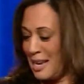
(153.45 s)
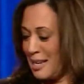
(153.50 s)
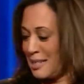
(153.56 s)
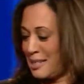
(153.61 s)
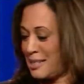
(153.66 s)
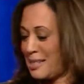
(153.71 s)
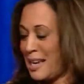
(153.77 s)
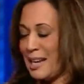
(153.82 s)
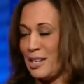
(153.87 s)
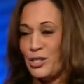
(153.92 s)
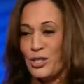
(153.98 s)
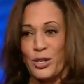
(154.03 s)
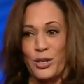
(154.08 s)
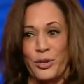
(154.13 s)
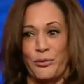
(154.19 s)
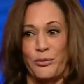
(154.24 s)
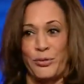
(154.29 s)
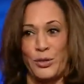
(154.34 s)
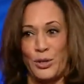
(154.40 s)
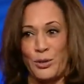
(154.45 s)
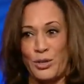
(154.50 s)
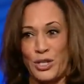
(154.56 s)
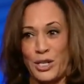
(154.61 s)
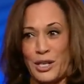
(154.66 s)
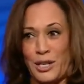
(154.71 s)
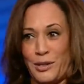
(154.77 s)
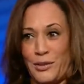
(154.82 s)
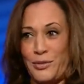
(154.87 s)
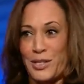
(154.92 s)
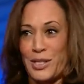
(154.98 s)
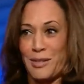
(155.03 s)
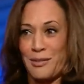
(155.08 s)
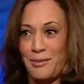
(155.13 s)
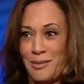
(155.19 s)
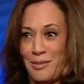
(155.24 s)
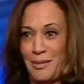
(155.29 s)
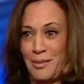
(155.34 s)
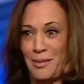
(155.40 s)
is they took
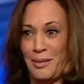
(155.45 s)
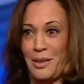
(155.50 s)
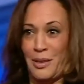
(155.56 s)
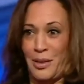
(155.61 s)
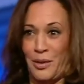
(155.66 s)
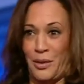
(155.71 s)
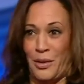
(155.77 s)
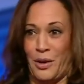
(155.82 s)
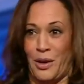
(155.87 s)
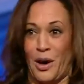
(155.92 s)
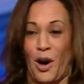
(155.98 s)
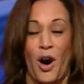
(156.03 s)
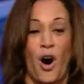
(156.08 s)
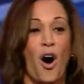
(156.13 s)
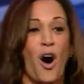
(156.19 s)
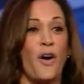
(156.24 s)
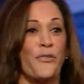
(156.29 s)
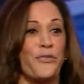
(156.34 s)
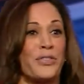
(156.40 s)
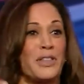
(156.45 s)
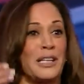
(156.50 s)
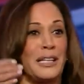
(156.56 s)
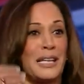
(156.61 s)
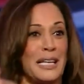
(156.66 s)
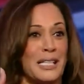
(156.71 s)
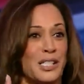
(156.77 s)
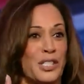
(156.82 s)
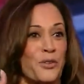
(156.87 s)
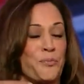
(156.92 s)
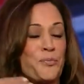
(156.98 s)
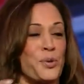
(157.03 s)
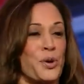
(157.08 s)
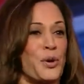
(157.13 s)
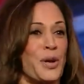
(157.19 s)
fugitives off the list of